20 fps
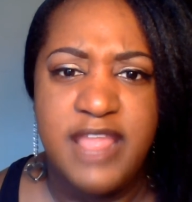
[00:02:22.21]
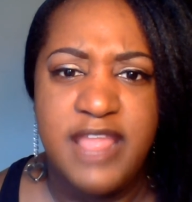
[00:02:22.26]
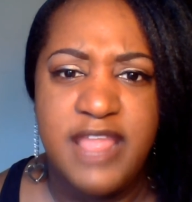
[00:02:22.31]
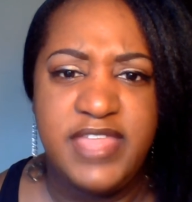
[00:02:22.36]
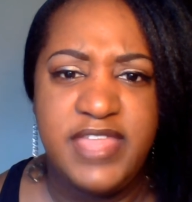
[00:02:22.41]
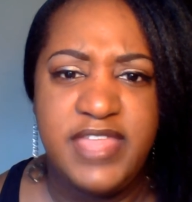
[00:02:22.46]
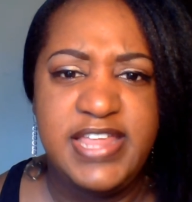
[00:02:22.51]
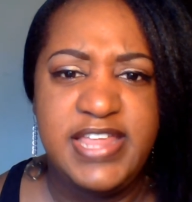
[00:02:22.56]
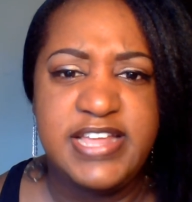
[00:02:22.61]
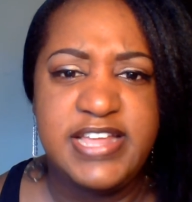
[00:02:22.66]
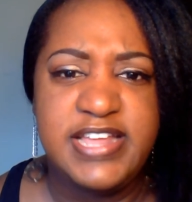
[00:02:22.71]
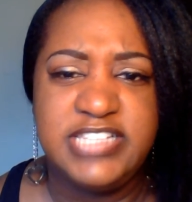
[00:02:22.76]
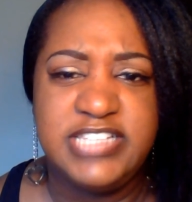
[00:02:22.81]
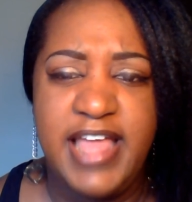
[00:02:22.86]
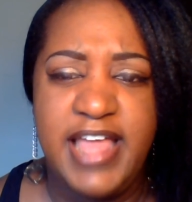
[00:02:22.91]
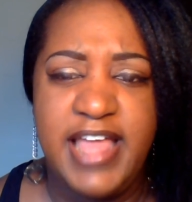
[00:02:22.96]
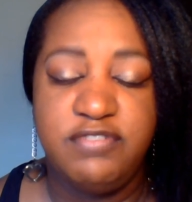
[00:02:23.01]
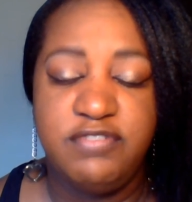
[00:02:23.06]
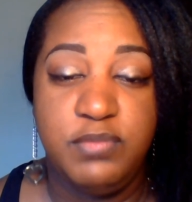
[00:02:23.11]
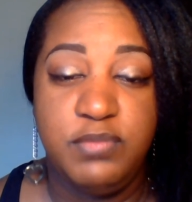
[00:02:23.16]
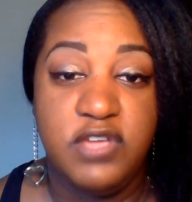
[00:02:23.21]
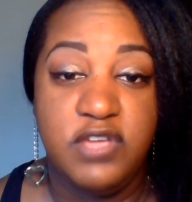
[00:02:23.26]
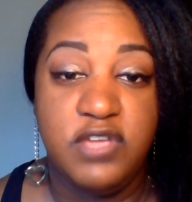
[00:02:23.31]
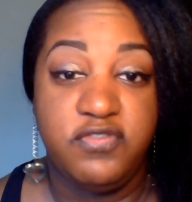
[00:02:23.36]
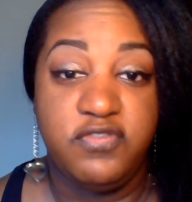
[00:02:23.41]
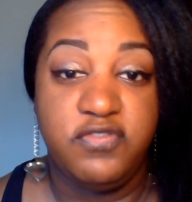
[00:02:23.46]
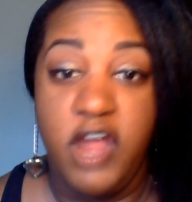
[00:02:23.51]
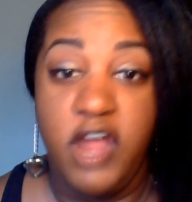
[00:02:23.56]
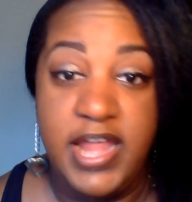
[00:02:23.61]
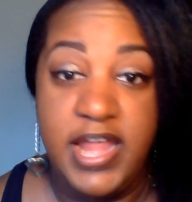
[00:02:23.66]
that he doesn't have to be
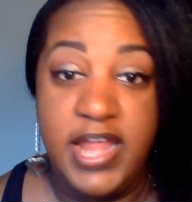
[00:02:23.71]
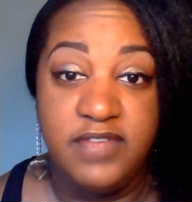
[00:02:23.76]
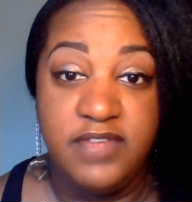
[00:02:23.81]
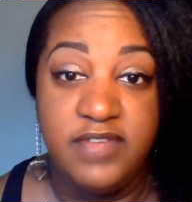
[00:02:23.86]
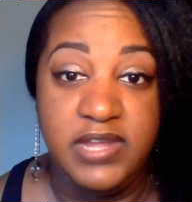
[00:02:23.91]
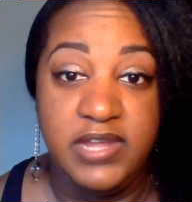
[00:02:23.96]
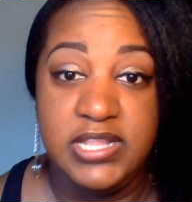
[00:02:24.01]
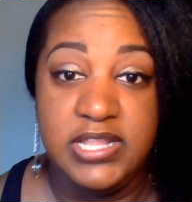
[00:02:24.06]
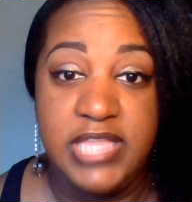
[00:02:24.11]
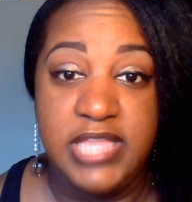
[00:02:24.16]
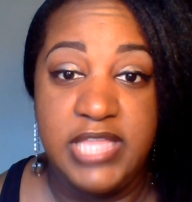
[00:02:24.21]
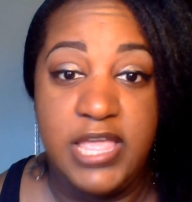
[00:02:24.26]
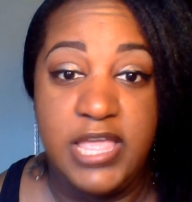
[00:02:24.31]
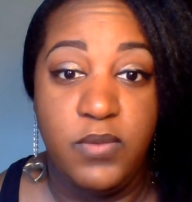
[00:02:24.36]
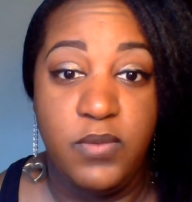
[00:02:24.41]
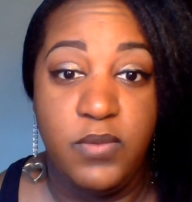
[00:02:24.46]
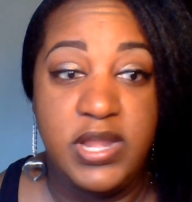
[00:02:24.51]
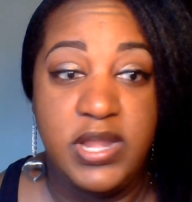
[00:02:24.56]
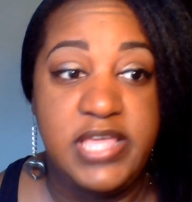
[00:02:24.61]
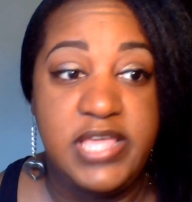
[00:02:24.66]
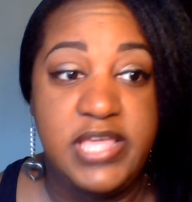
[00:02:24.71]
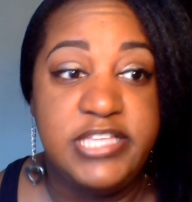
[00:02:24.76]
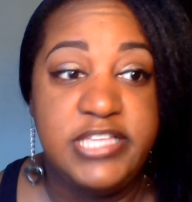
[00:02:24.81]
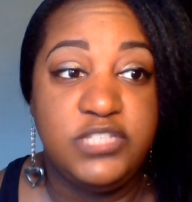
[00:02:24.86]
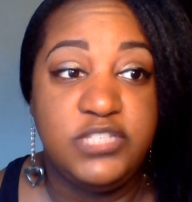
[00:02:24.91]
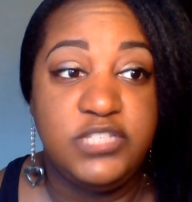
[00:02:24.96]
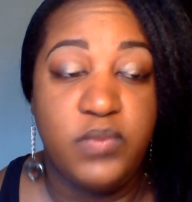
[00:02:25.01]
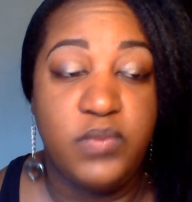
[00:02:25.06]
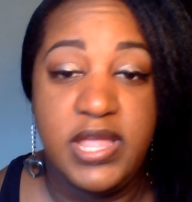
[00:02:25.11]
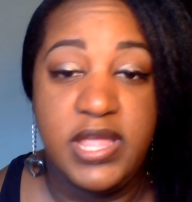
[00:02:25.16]
afraid of anything when
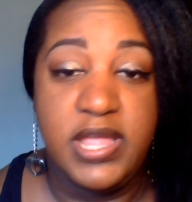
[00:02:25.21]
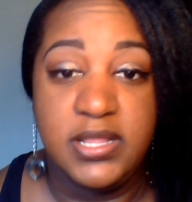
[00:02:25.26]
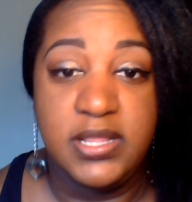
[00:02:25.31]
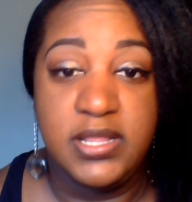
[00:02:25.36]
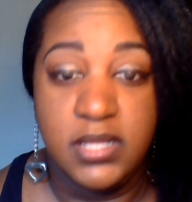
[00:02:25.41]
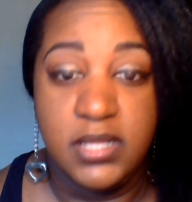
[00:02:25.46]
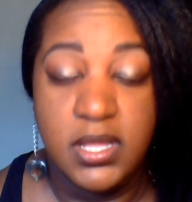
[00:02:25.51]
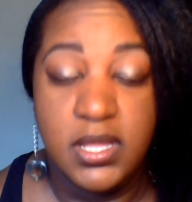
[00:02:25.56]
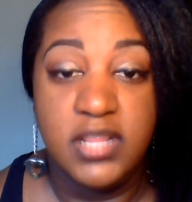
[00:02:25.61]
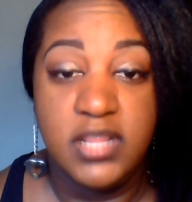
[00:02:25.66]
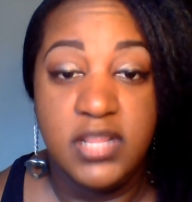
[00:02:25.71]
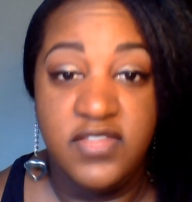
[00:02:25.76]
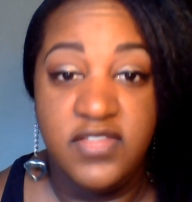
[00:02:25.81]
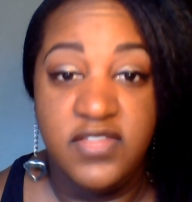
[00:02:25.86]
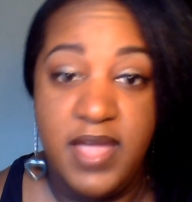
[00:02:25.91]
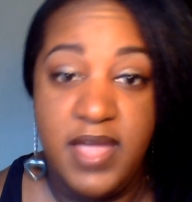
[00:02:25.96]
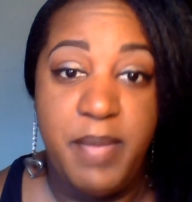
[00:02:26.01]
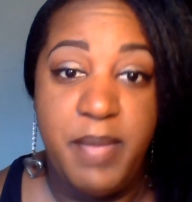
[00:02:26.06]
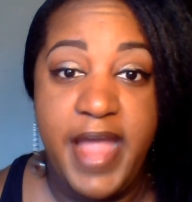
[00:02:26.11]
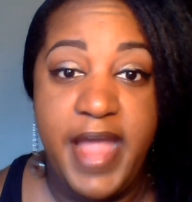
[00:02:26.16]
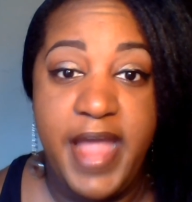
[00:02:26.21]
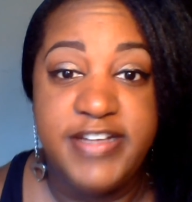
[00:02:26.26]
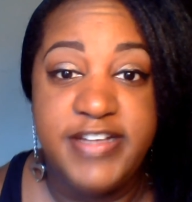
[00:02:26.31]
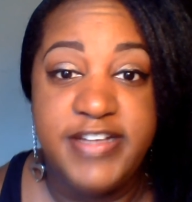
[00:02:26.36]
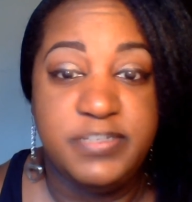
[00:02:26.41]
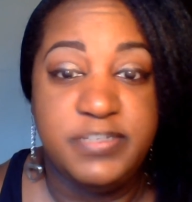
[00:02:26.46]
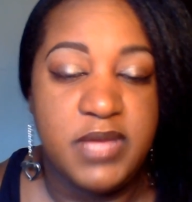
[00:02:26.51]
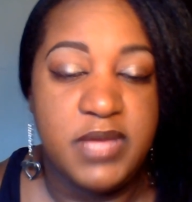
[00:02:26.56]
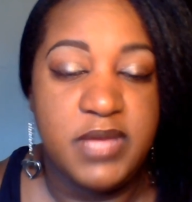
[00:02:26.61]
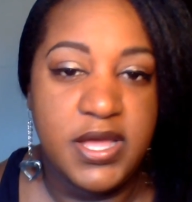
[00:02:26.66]
he's with the vampires
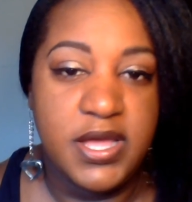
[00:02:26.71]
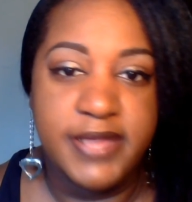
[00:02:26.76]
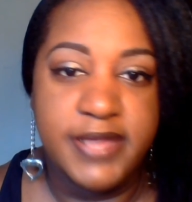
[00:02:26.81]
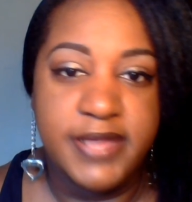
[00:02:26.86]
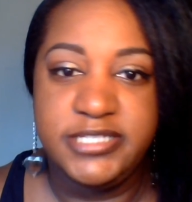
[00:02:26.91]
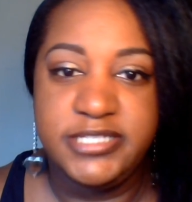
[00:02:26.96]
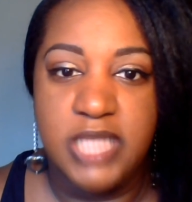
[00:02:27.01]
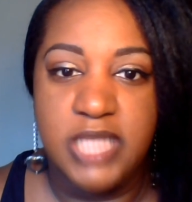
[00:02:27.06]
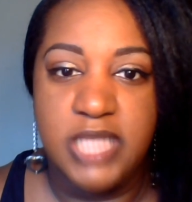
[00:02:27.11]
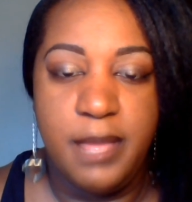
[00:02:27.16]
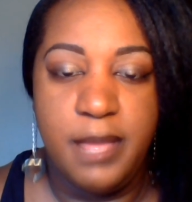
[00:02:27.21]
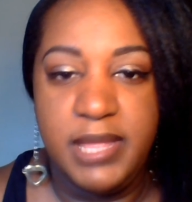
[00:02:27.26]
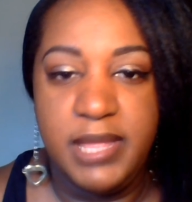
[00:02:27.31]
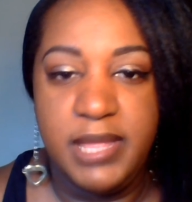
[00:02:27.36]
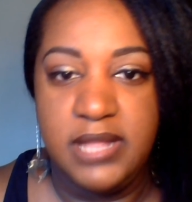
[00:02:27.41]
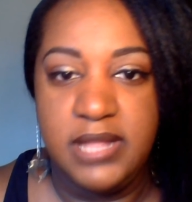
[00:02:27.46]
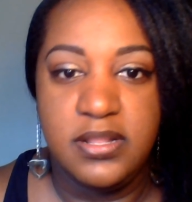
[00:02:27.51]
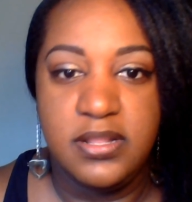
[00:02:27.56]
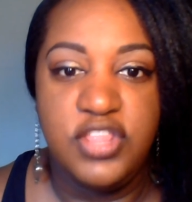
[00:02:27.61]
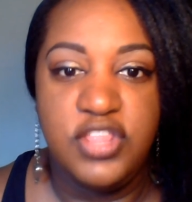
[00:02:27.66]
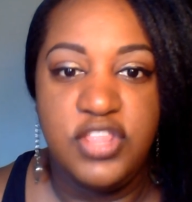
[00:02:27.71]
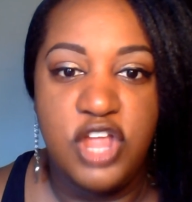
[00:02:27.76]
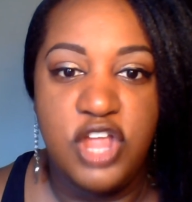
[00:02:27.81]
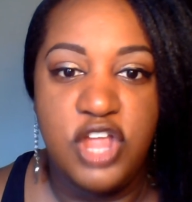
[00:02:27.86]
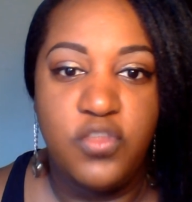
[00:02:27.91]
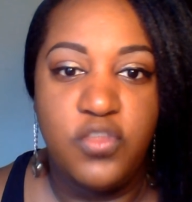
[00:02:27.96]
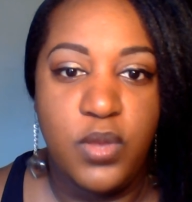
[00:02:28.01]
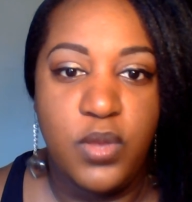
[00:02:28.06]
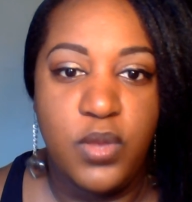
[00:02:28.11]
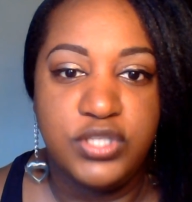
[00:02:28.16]
because, I mean, they're
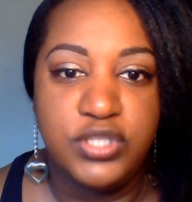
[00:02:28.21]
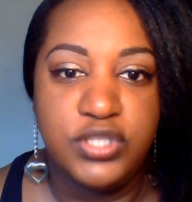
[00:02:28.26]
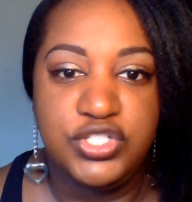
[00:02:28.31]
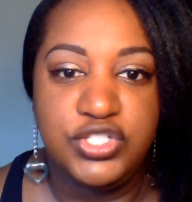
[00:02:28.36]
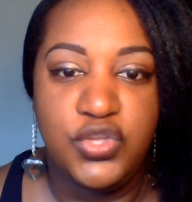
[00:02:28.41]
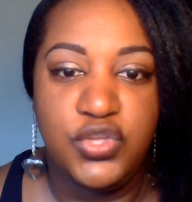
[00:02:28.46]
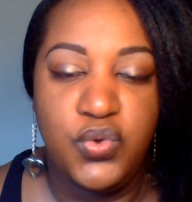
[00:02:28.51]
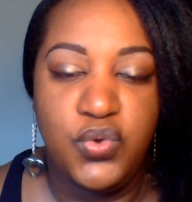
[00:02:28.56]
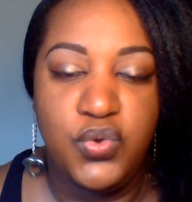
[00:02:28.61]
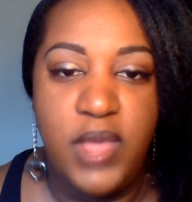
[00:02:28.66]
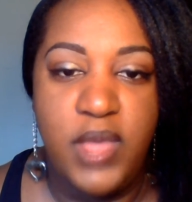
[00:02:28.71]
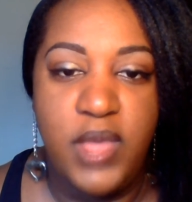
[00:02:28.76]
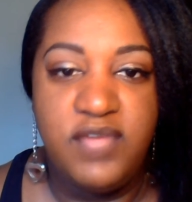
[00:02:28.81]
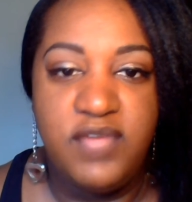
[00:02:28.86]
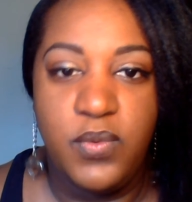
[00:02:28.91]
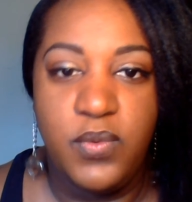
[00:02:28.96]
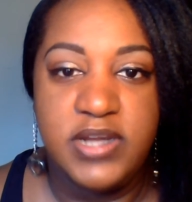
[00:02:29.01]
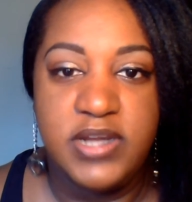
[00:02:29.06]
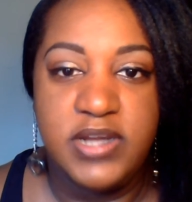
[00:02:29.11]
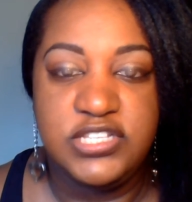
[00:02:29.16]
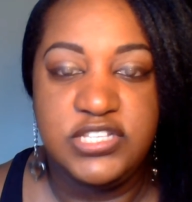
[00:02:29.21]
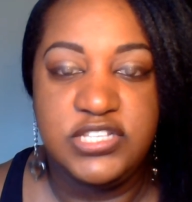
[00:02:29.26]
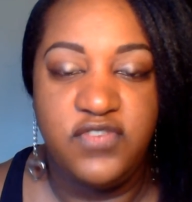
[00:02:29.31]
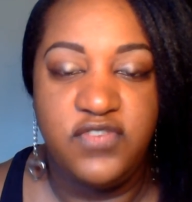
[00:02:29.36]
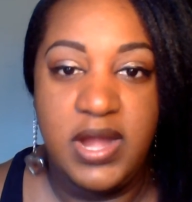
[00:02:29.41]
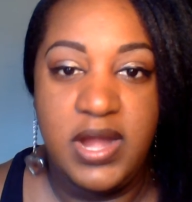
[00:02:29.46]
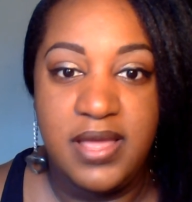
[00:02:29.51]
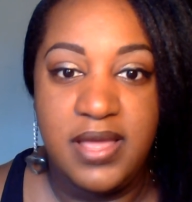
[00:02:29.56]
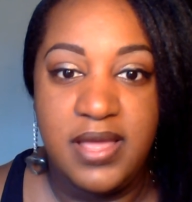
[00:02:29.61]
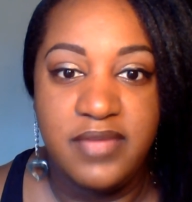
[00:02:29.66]
the ones who everyone is
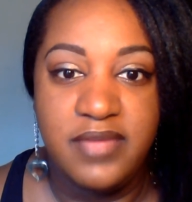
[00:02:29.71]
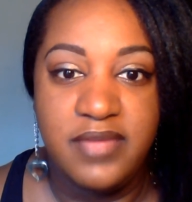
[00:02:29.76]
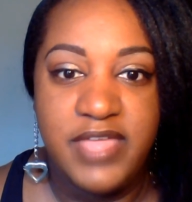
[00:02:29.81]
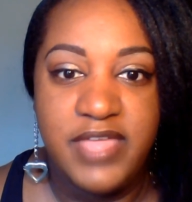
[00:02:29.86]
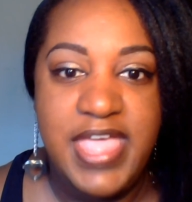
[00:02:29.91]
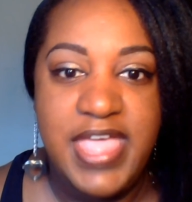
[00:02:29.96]
afraid of.